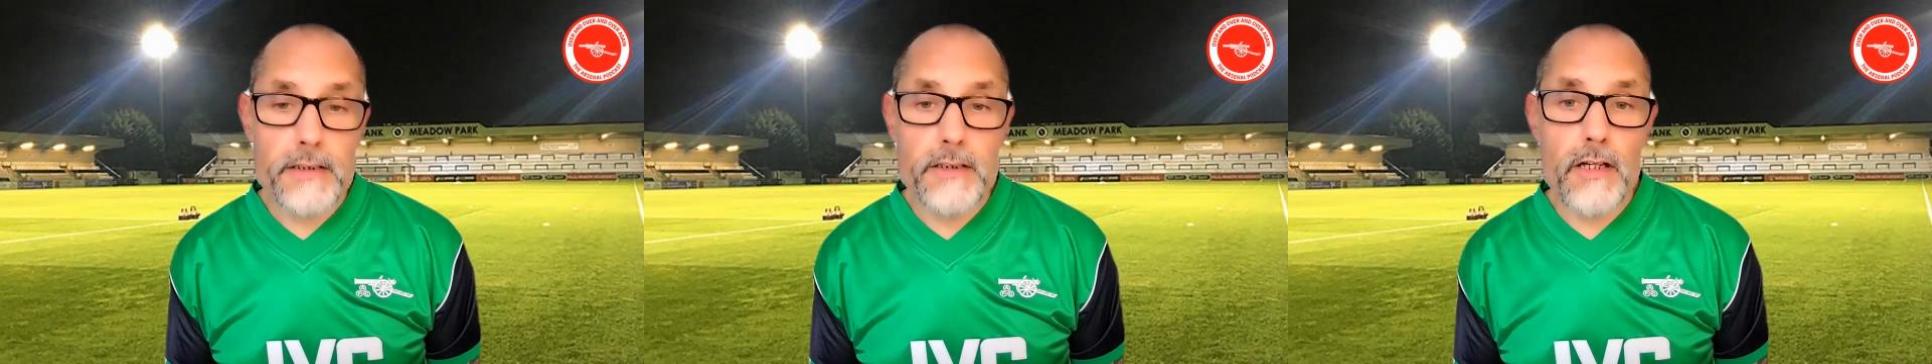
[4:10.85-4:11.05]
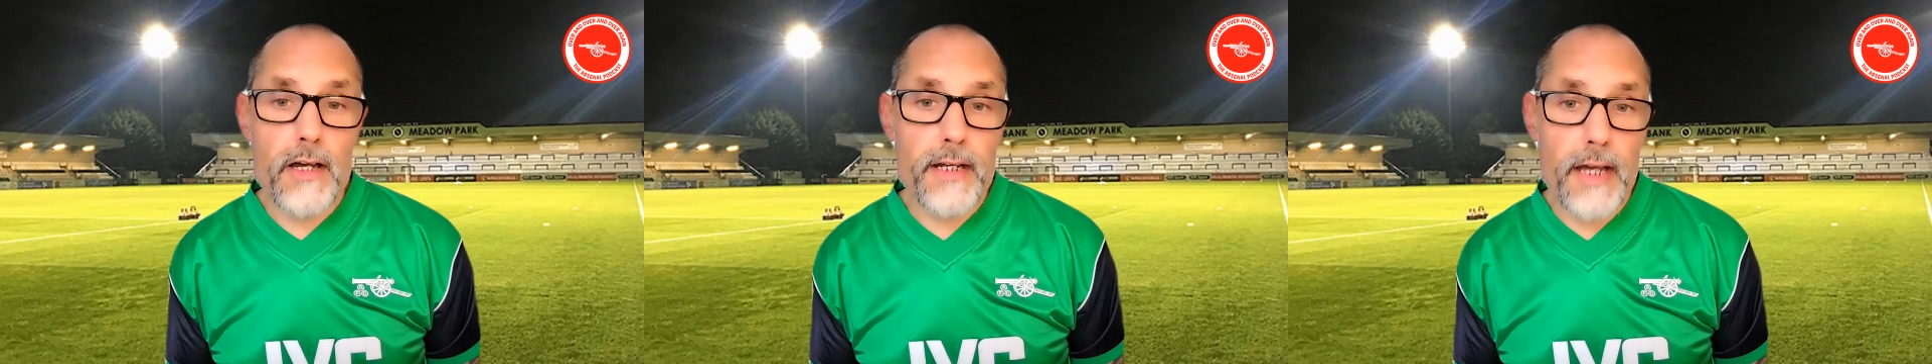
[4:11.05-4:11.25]

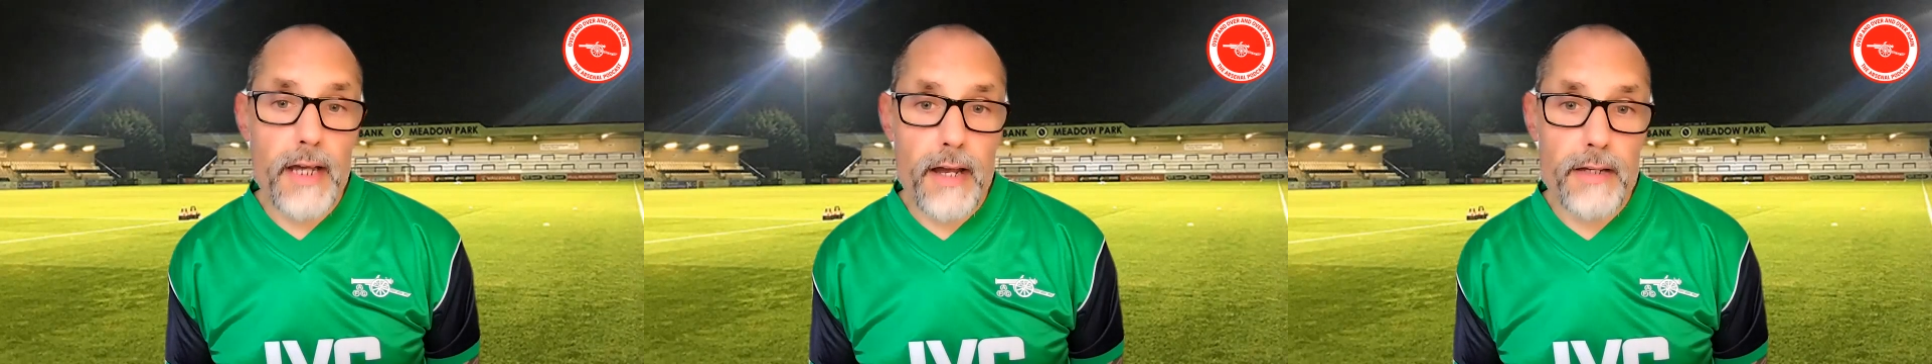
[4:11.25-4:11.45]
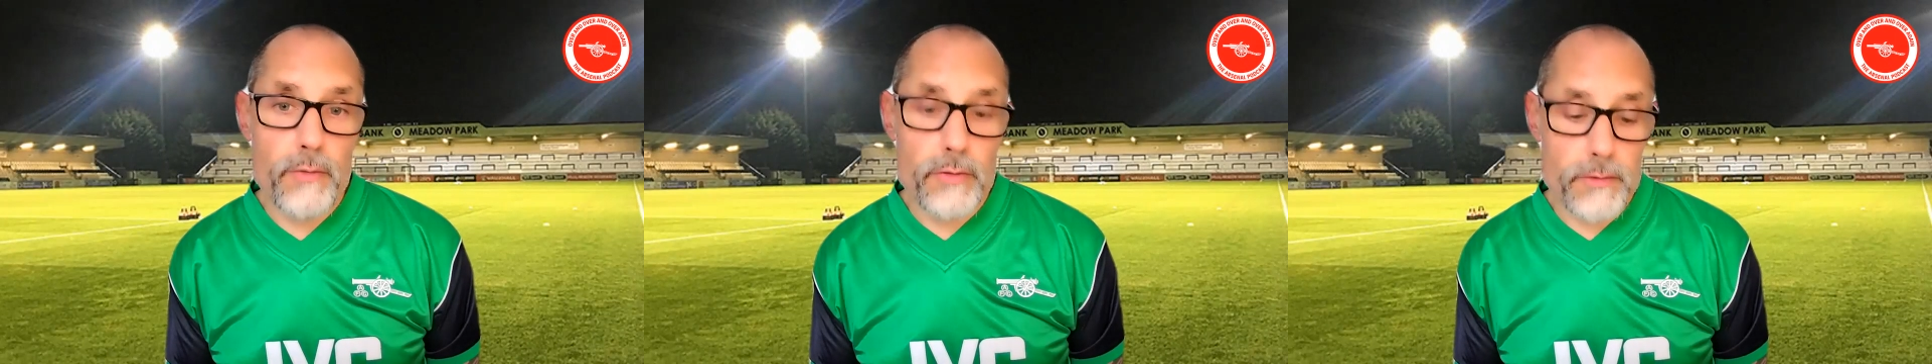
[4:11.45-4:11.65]
started
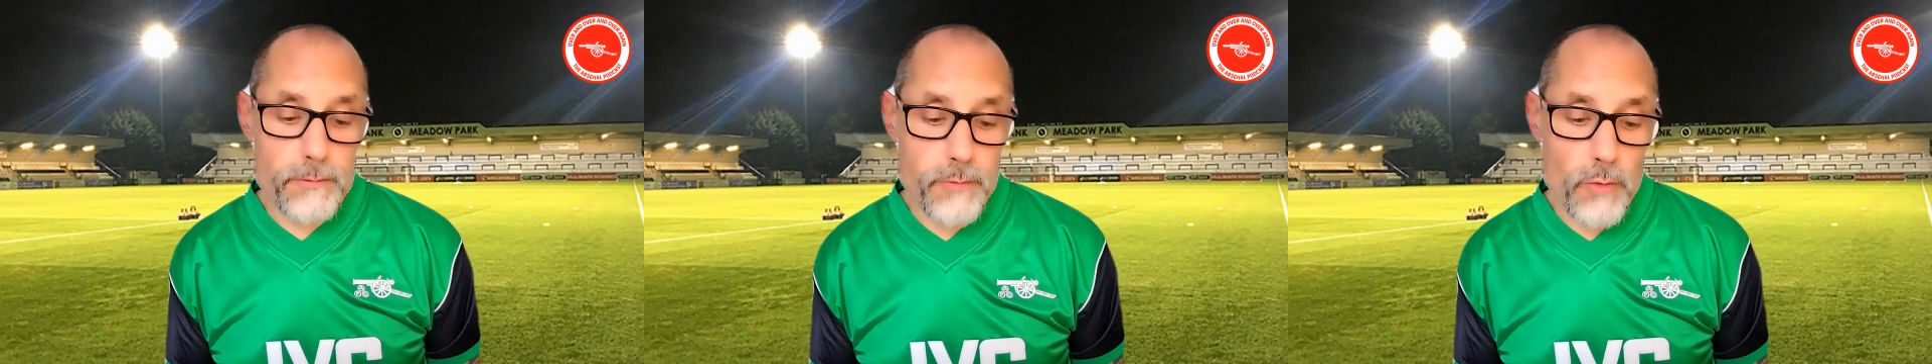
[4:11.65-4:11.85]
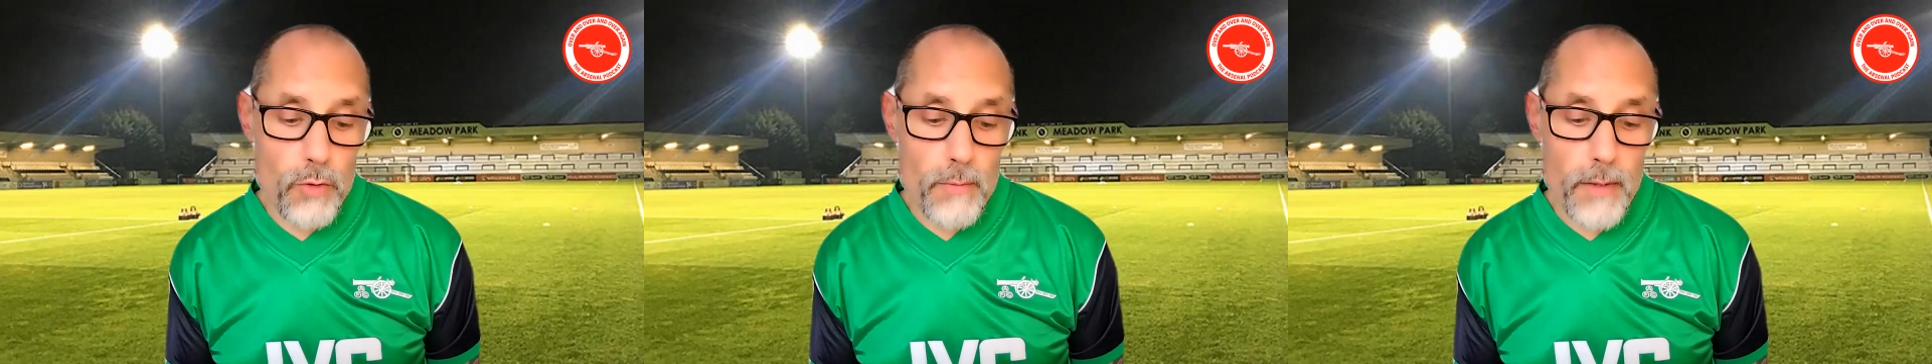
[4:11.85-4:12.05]
out, he was a
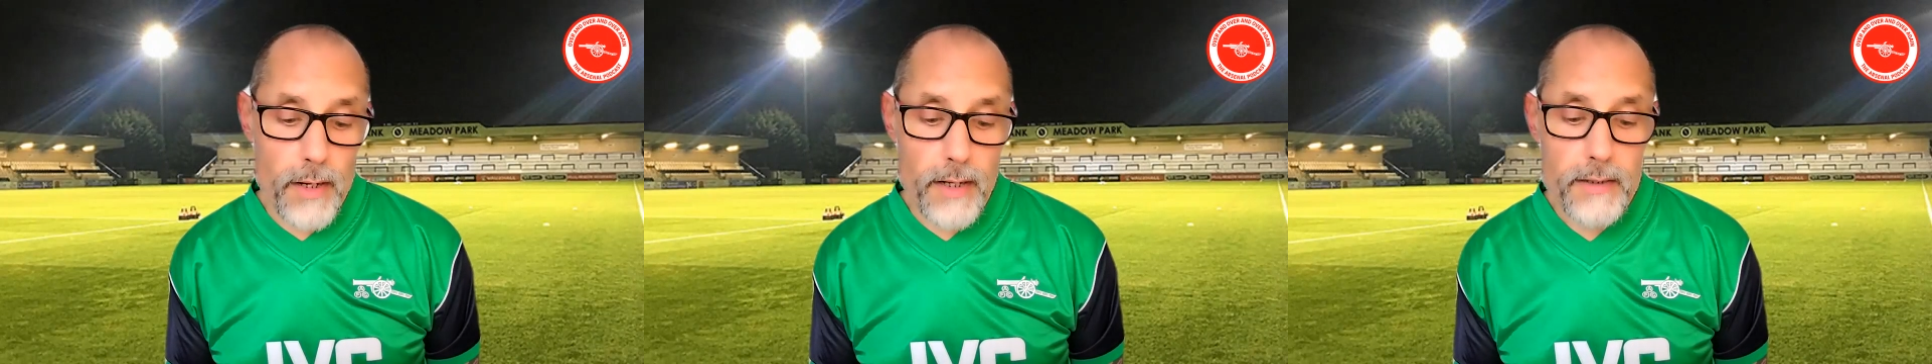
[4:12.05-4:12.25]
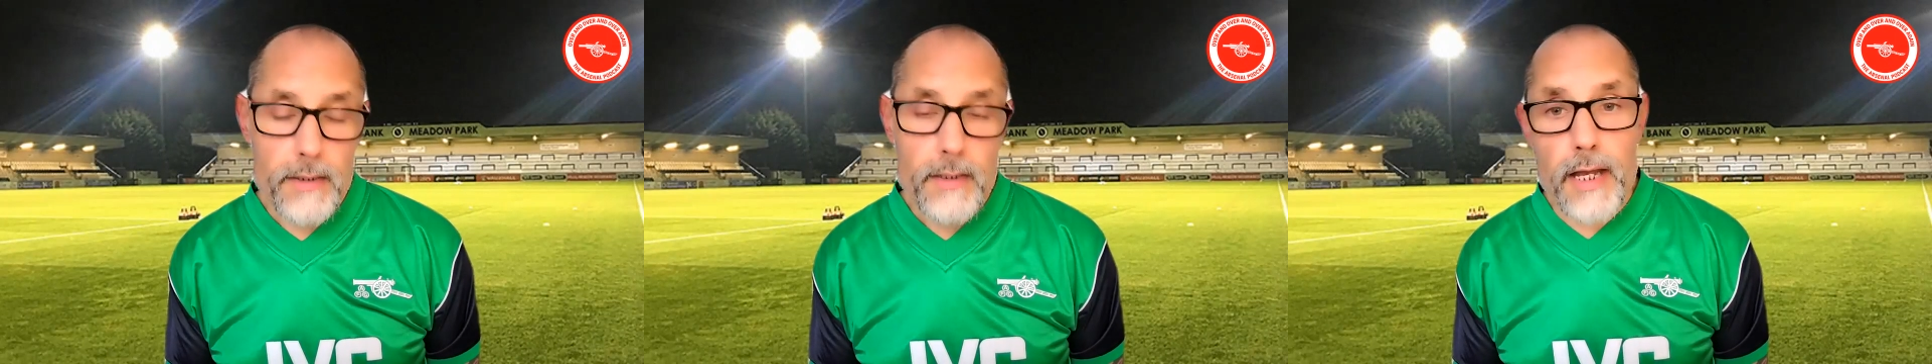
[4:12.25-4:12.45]
former